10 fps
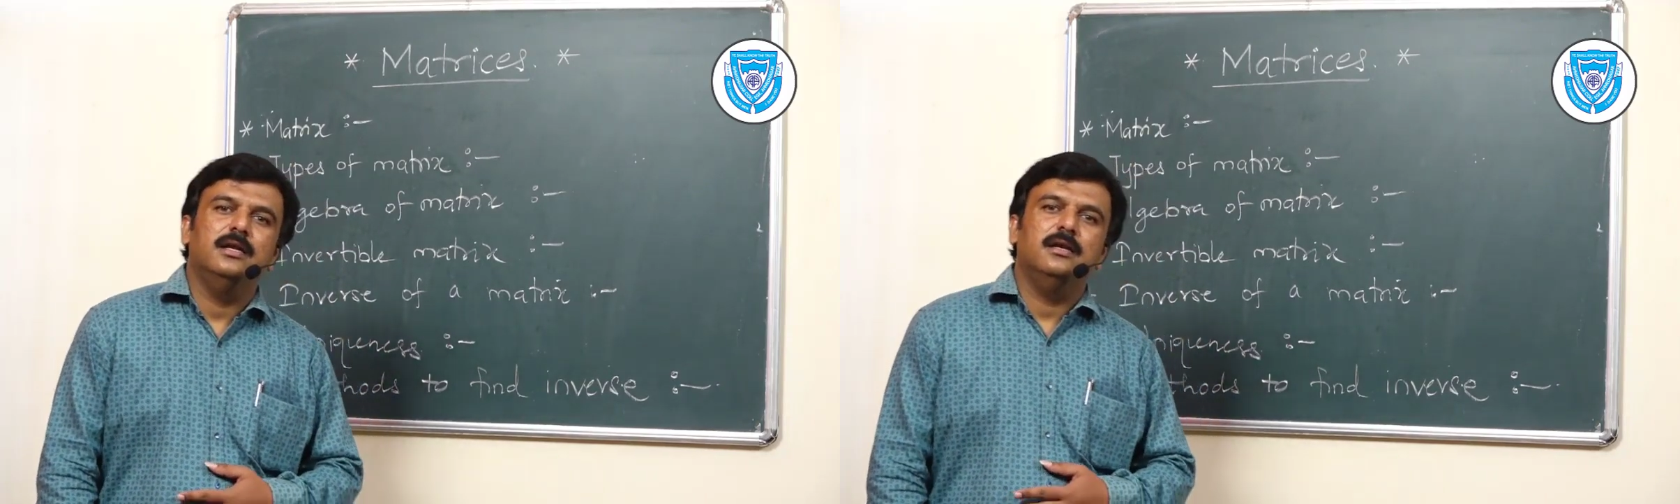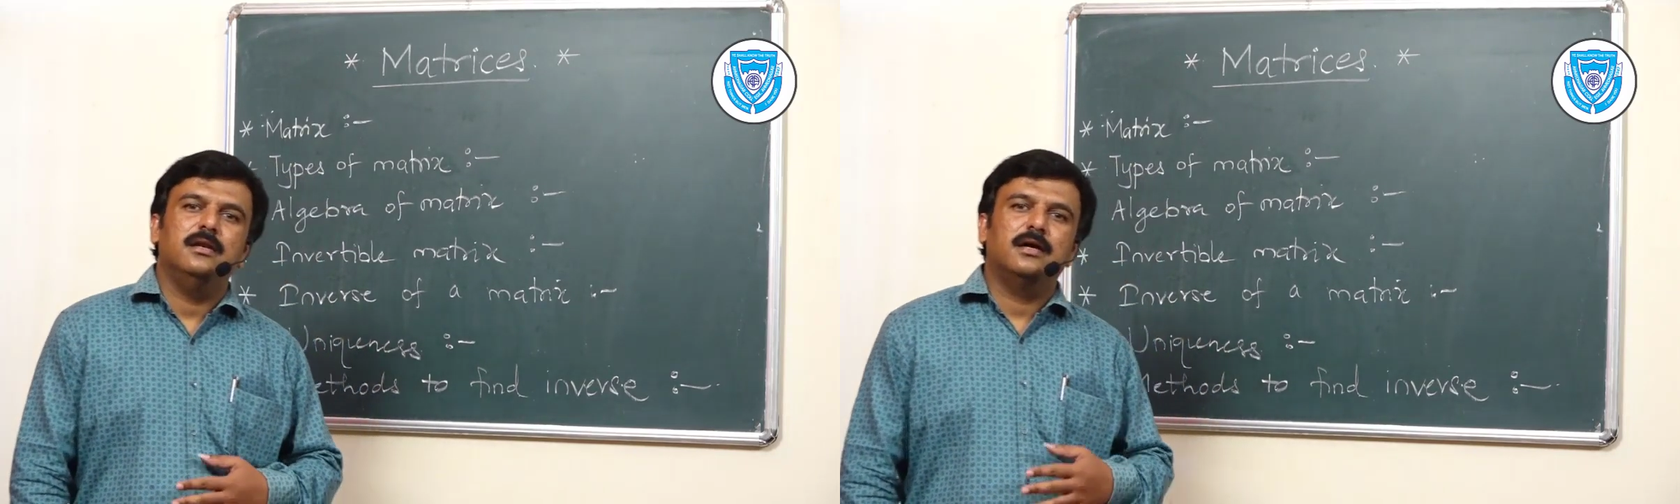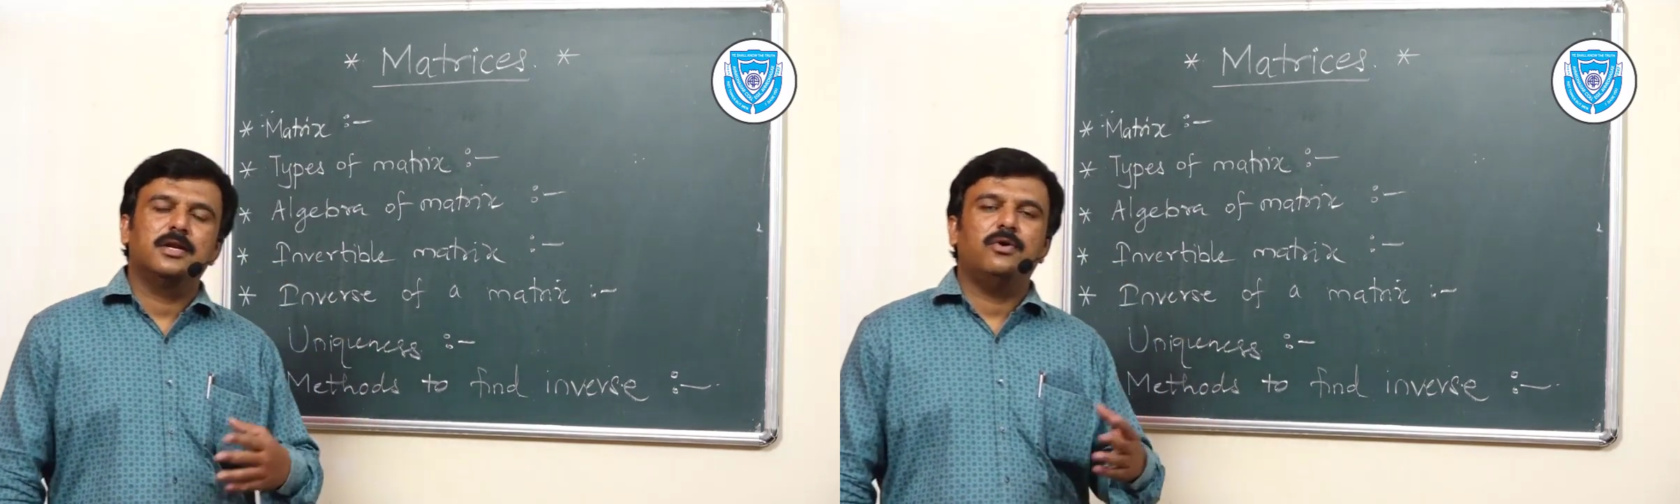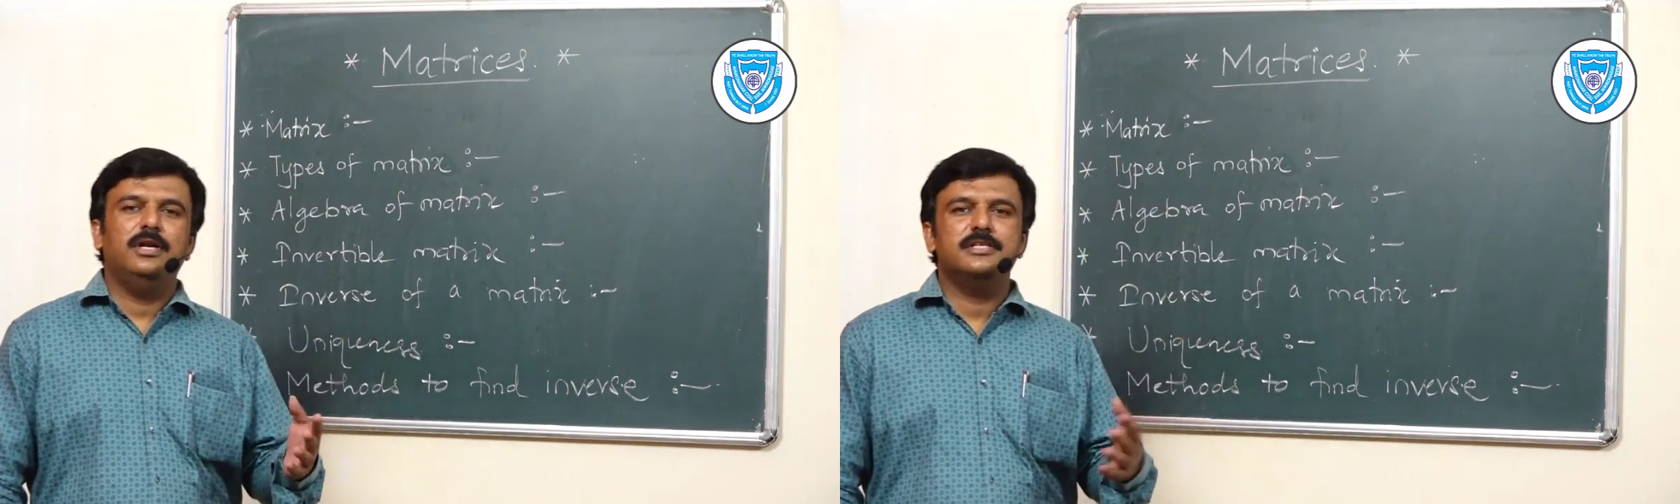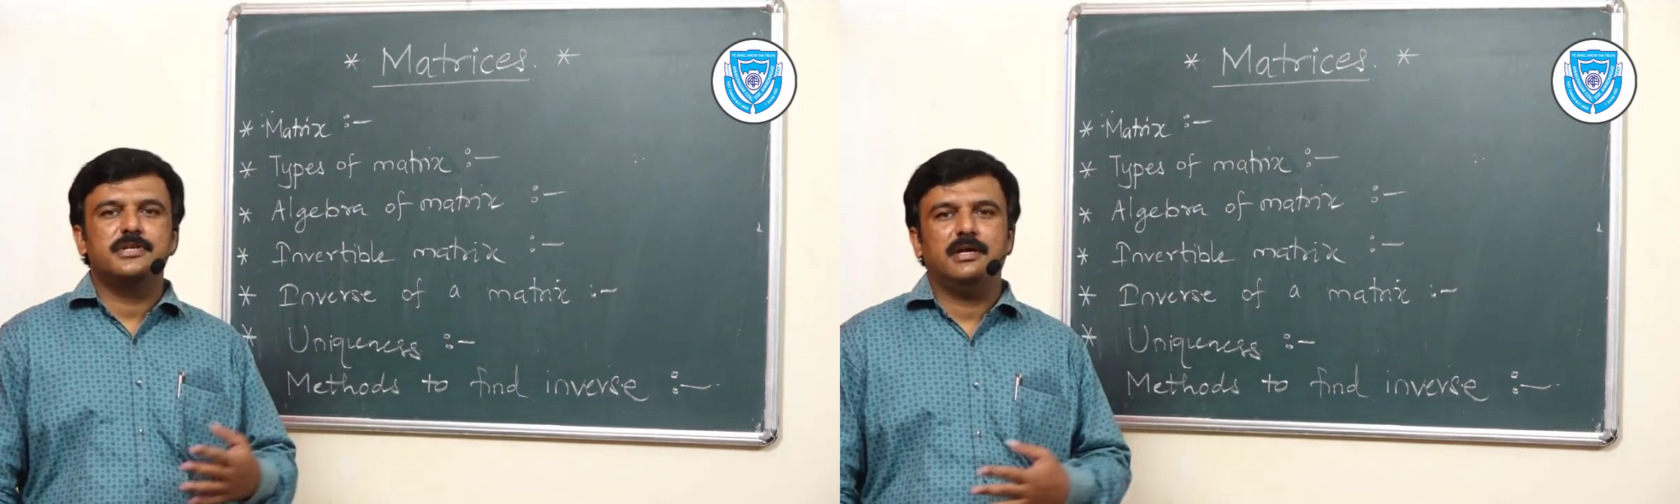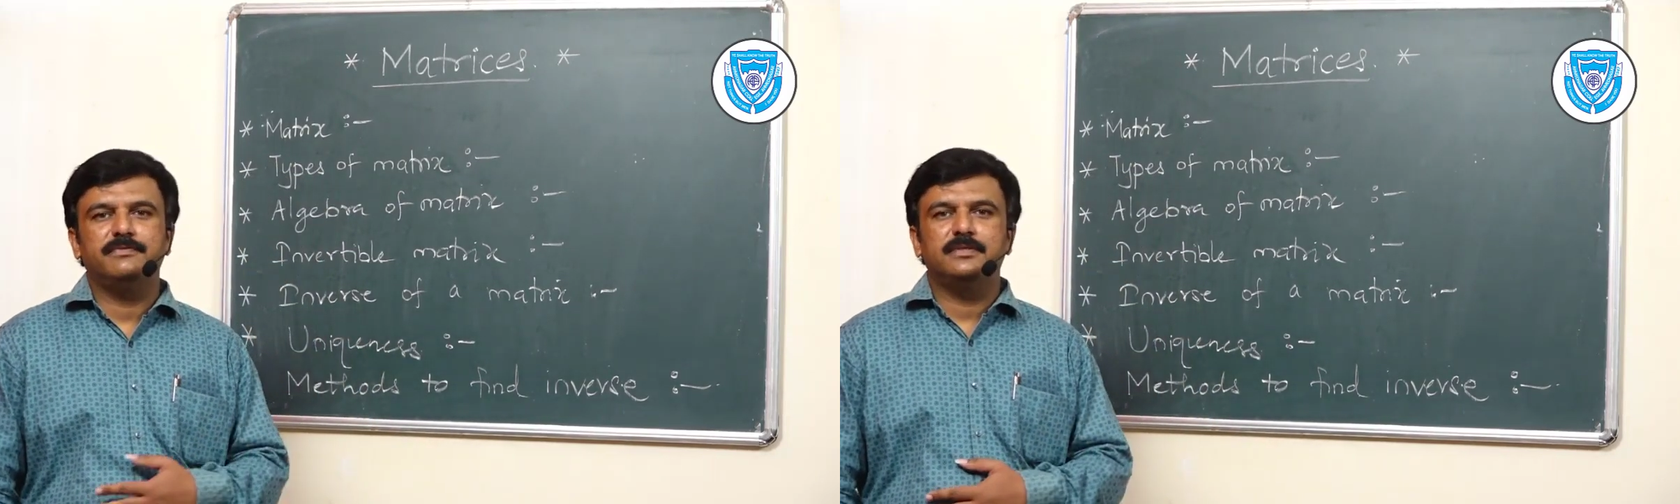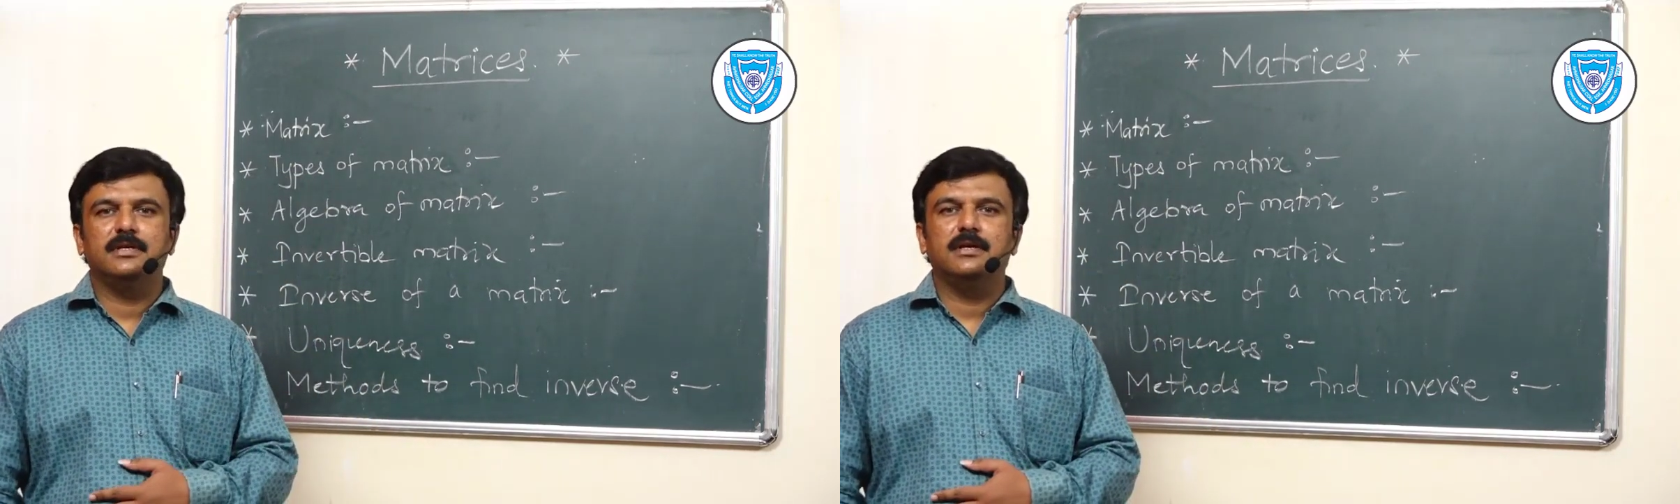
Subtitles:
Nagar College staffs.